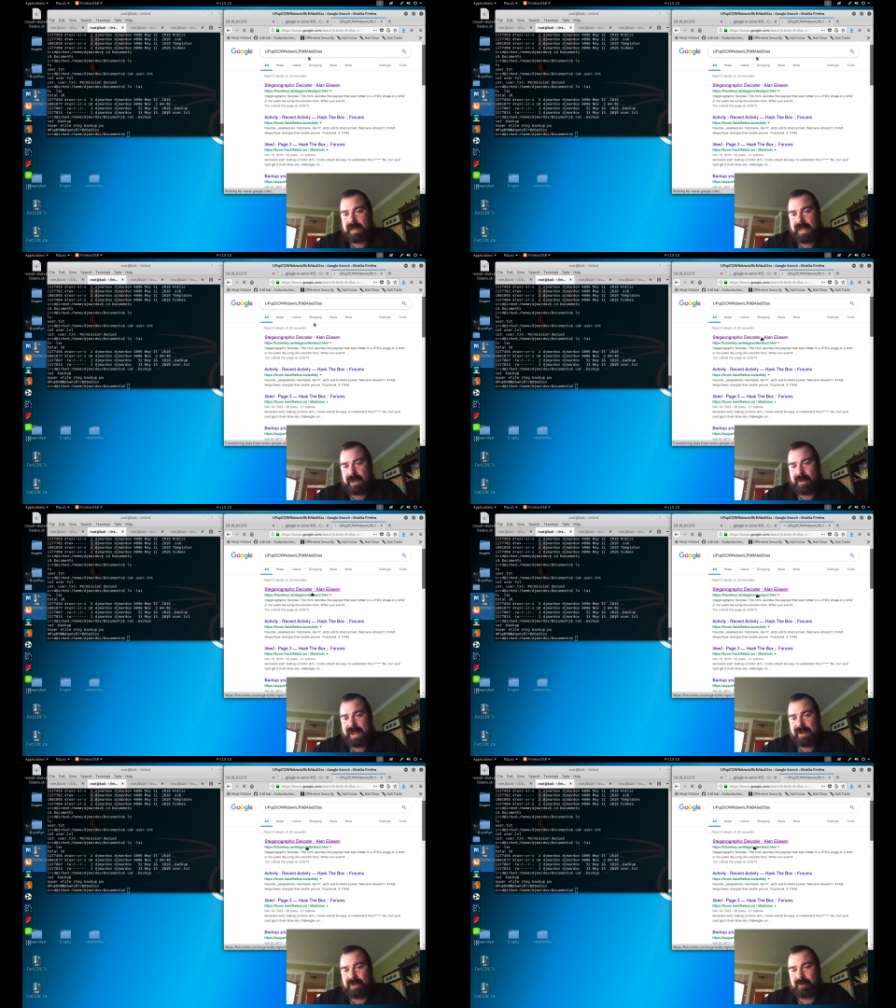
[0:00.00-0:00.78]

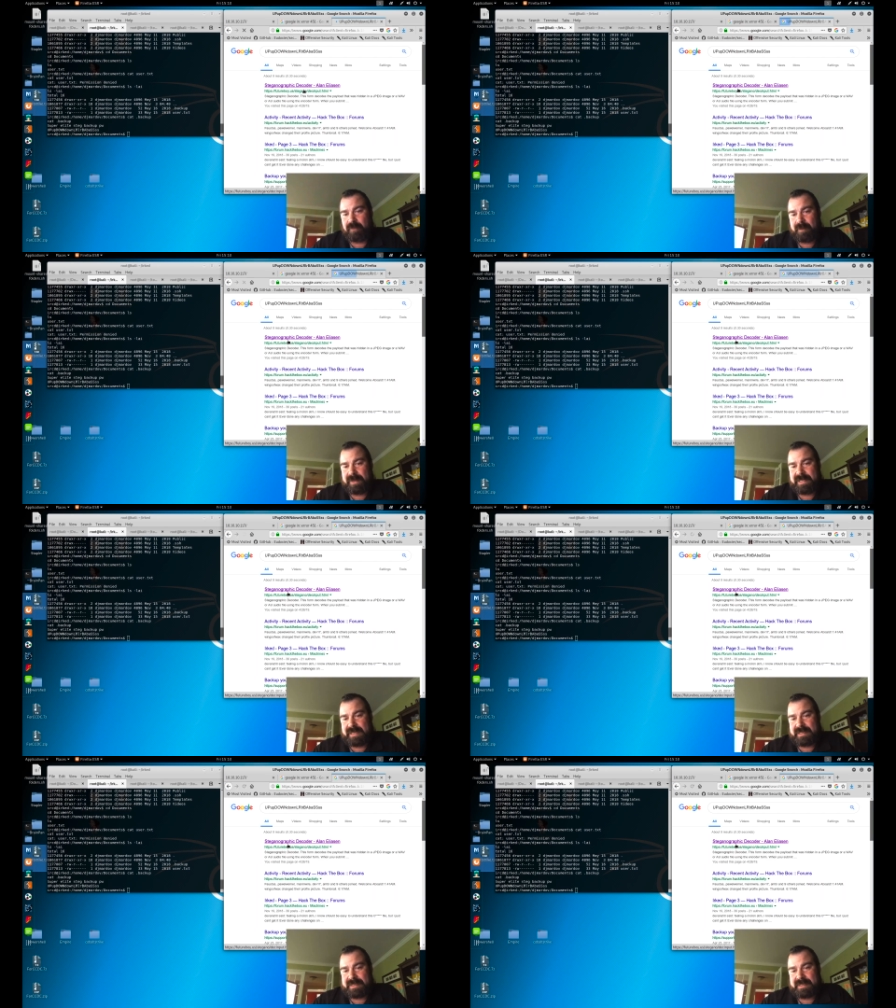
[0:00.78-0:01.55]
However, it brought me to
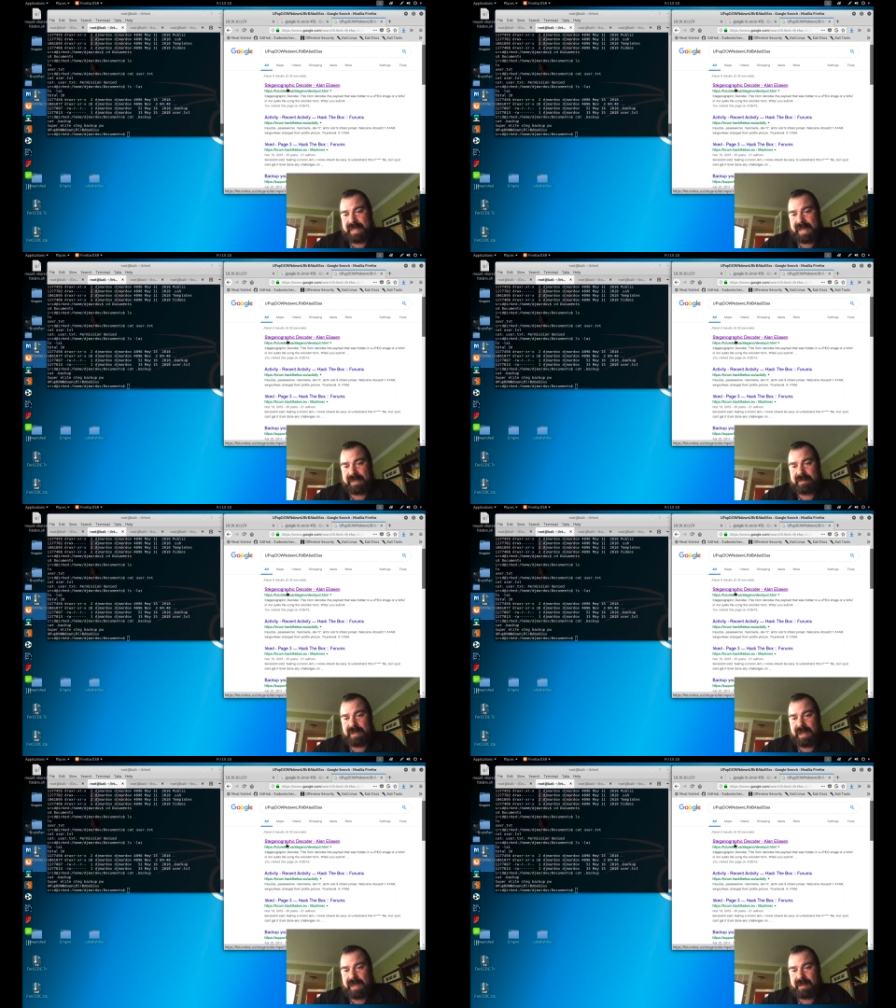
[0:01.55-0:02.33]
this
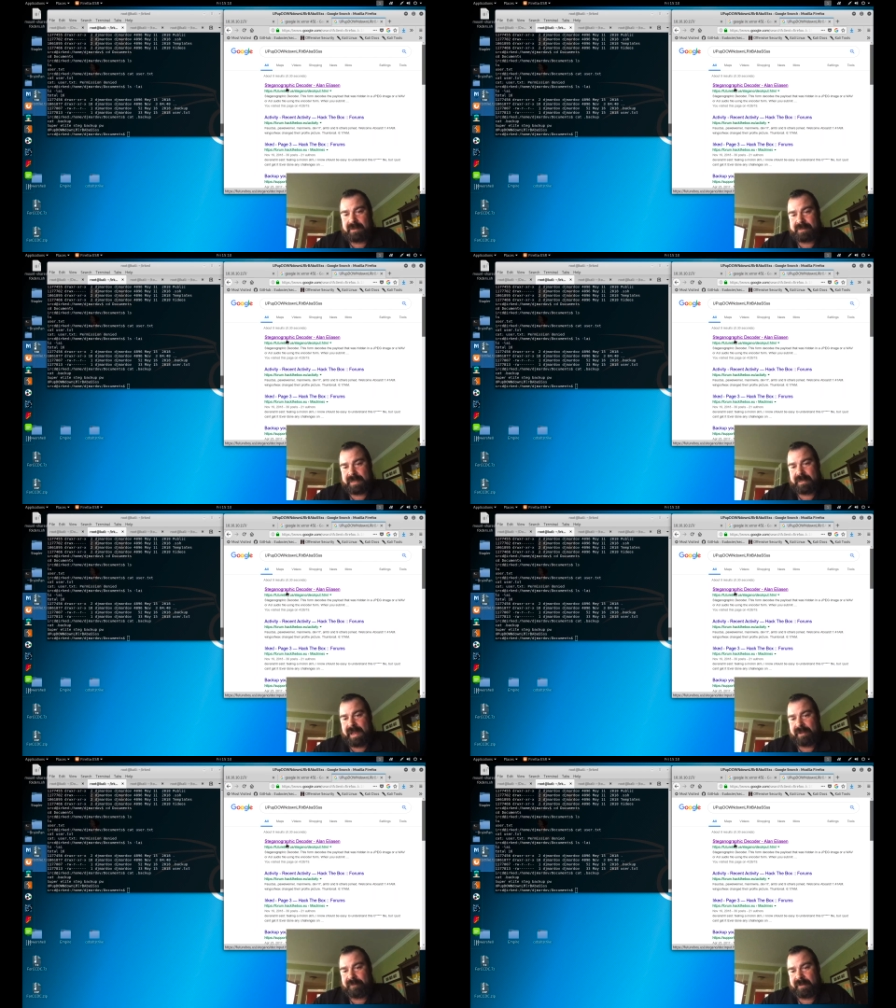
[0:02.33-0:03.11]

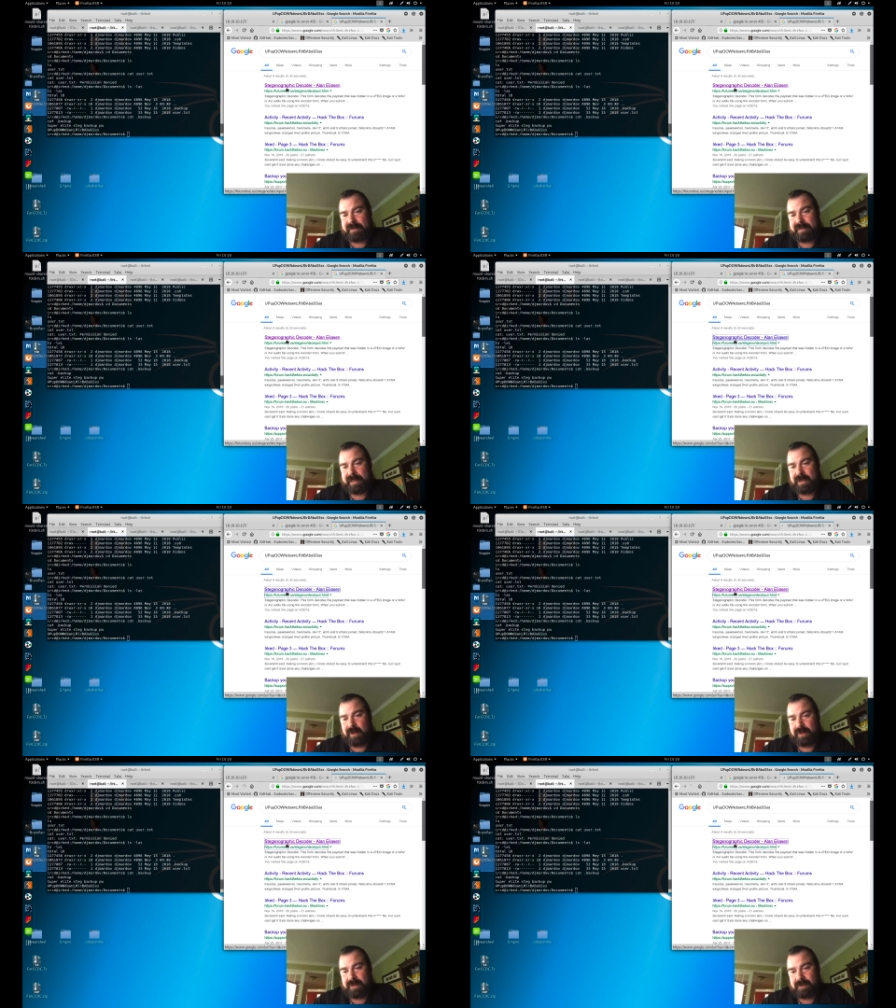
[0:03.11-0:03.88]
steganographic
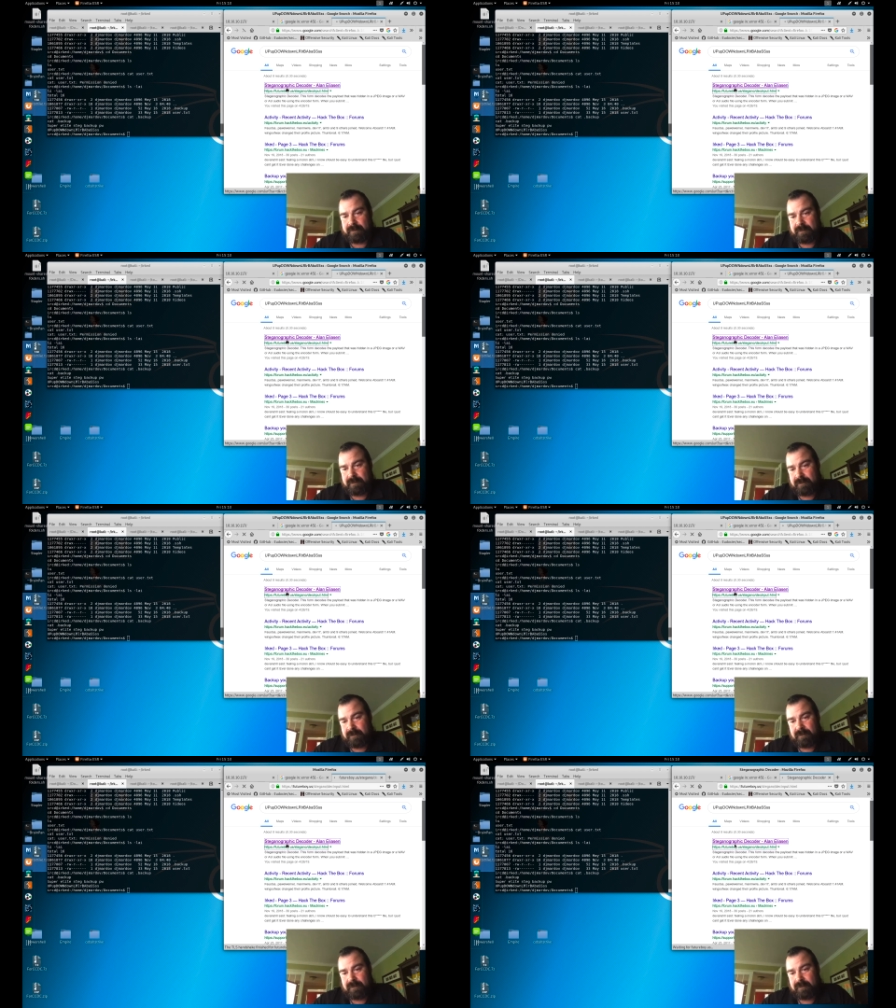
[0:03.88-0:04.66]
decoder
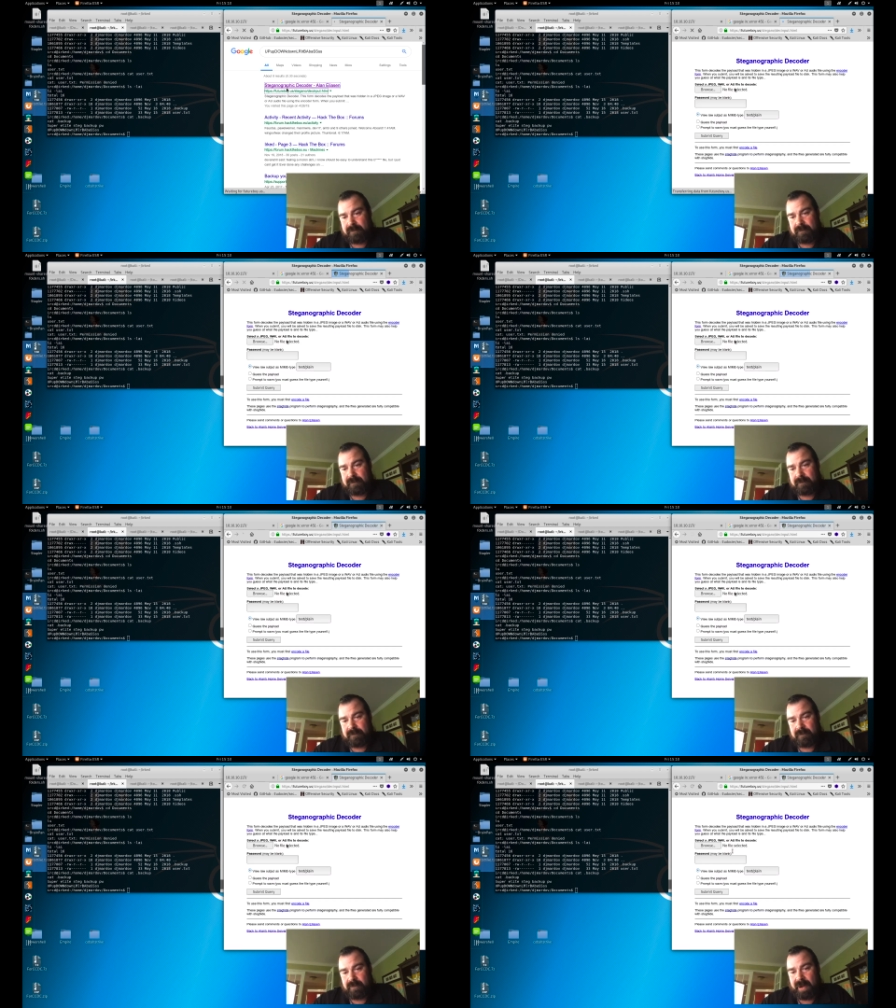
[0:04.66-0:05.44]

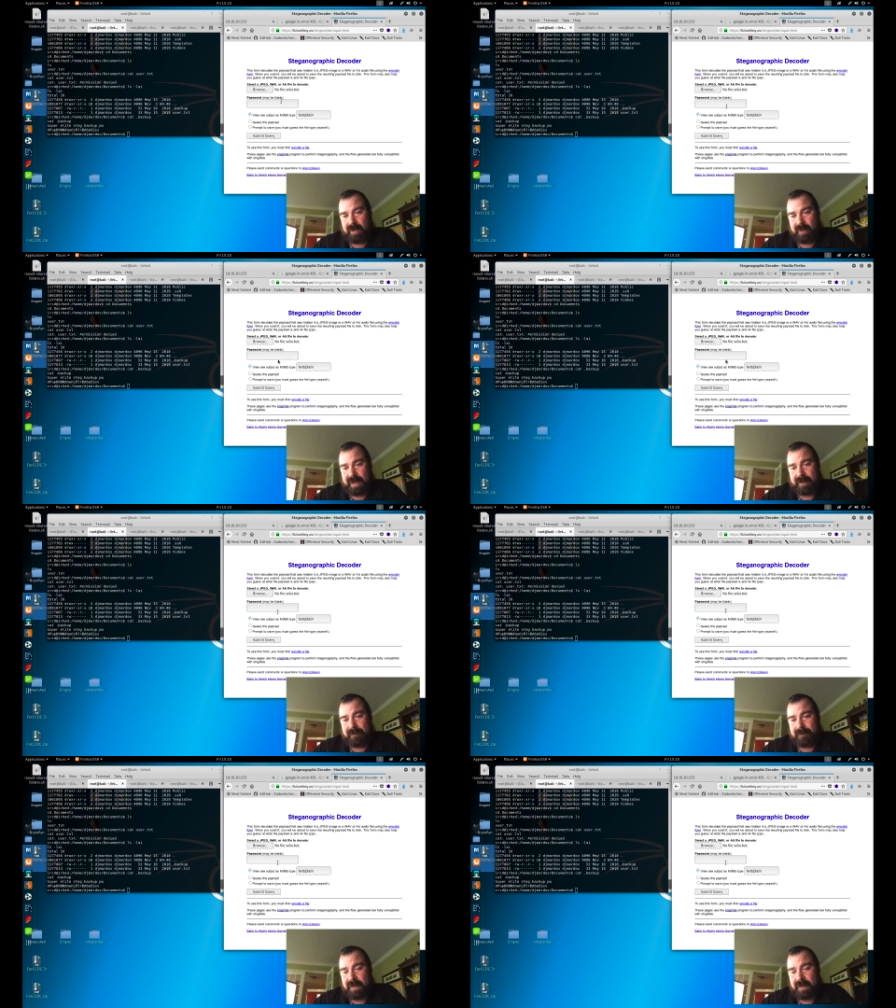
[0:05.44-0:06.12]
right away.